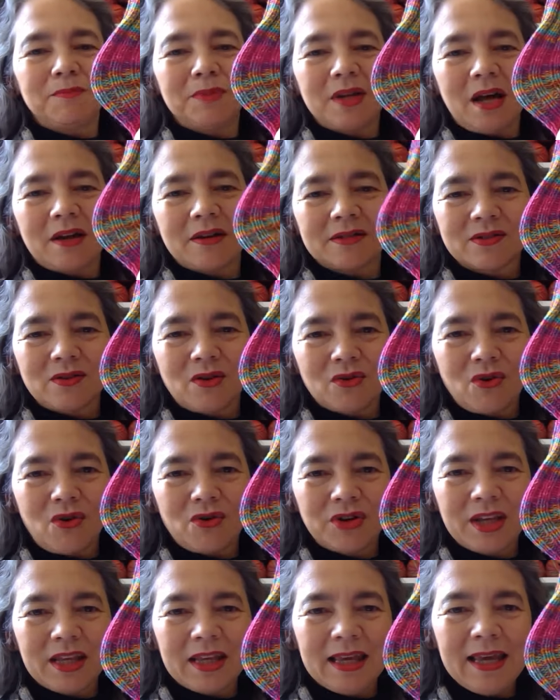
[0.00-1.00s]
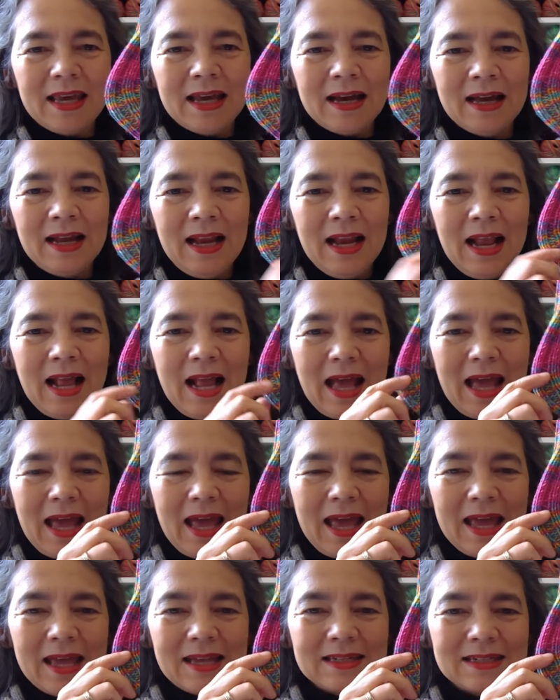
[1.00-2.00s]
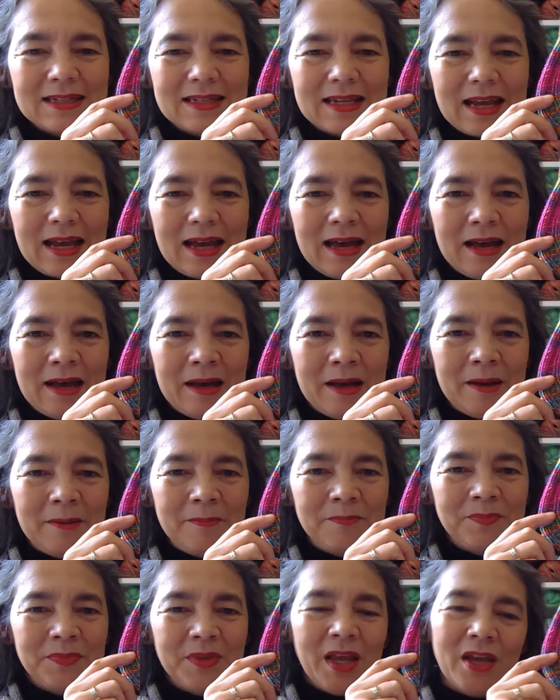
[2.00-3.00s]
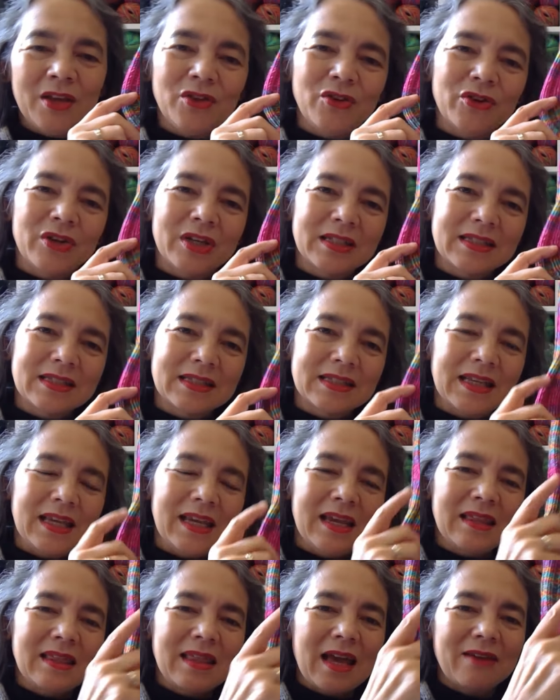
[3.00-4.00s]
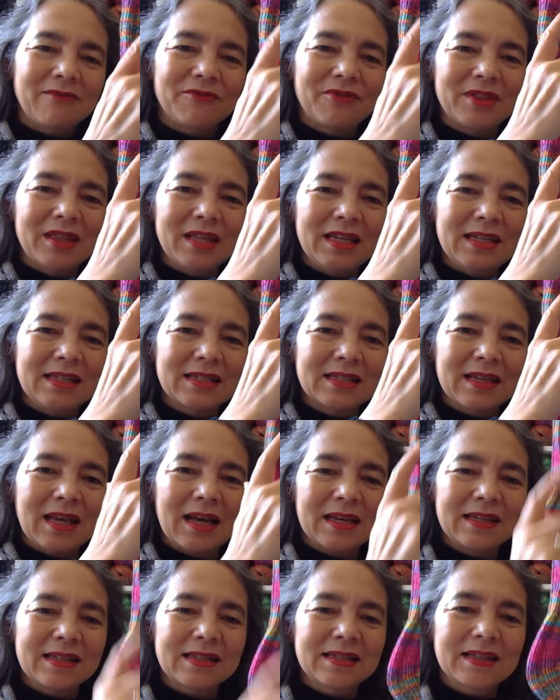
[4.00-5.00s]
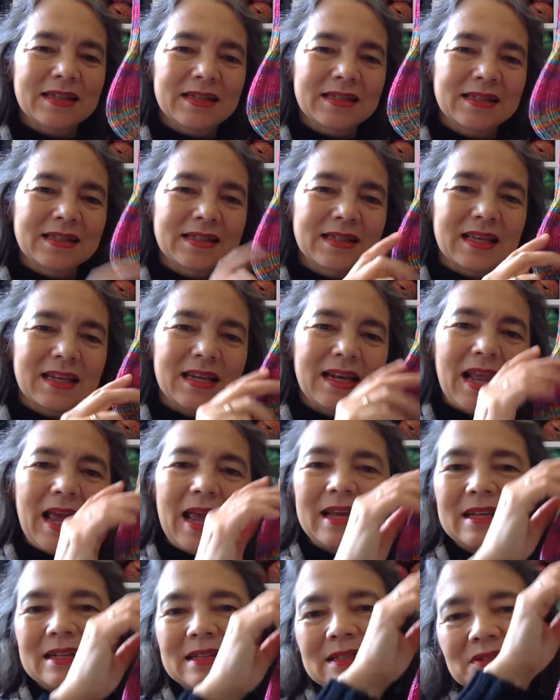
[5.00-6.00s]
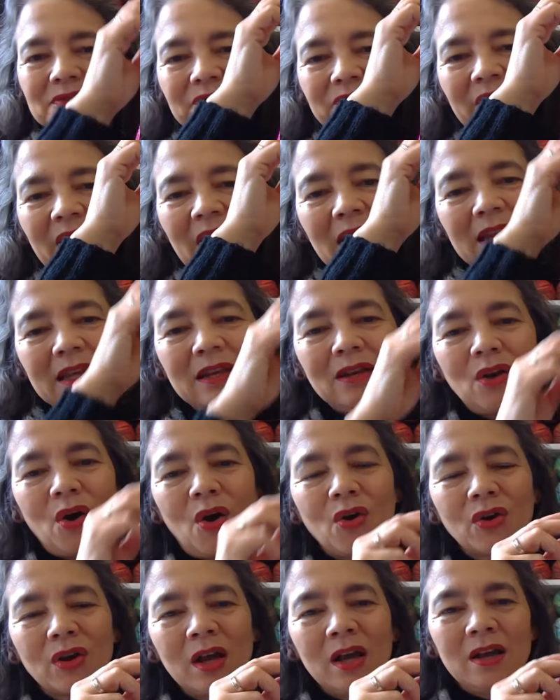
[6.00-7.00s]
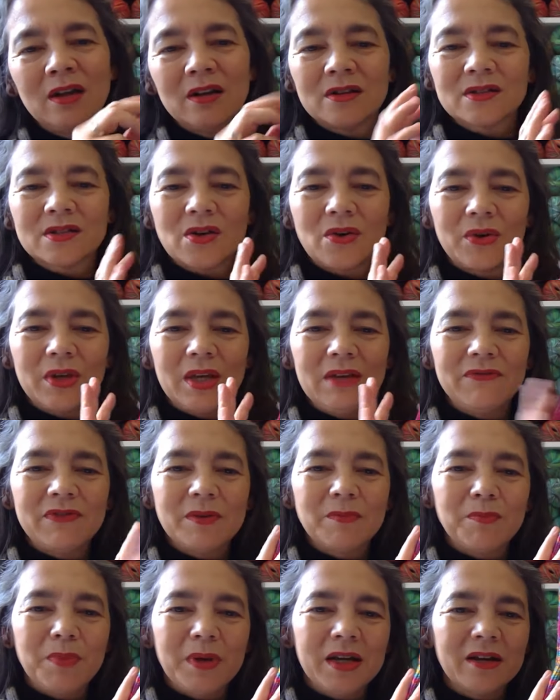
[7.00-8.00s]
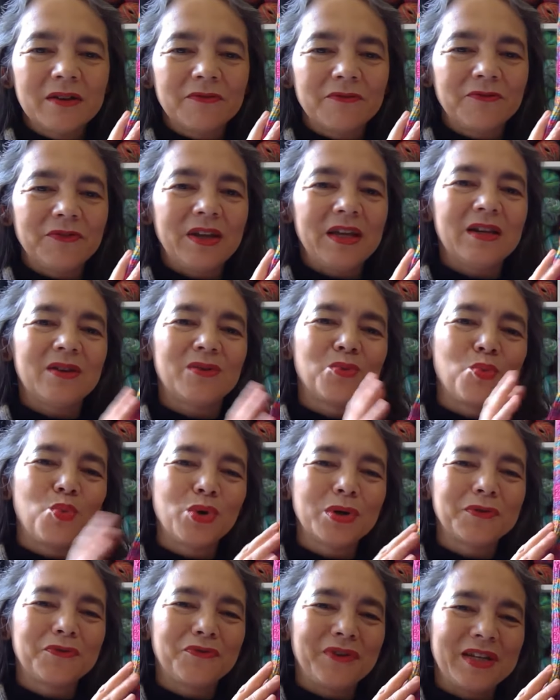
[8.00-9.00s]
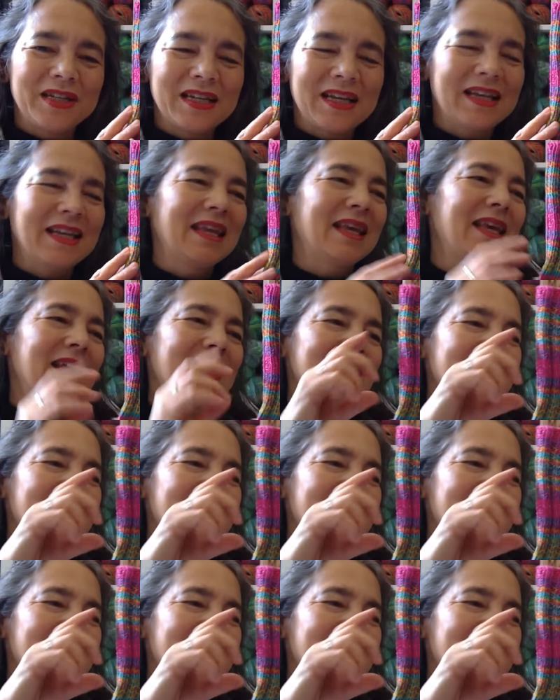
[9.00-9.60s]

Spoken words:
banana sock on here. And you can see that for these sizes, the leg is fairly long. So even bigger feet would fit in here